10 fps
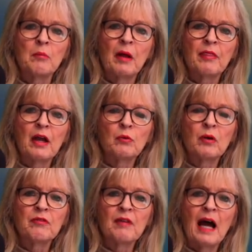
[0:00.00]
But then
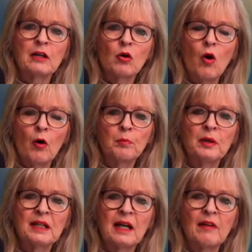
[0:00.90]
we find
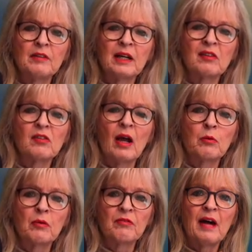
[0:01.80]
corporate governance
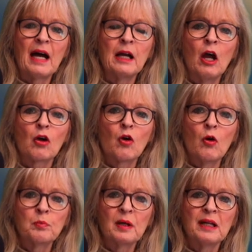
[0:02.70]
and we find
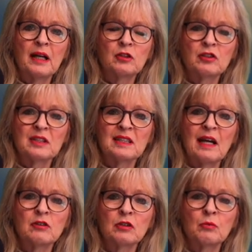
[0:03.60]
corporate
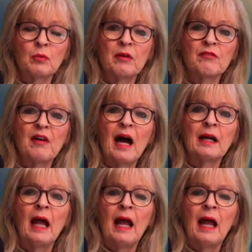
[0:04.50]
legislation. We find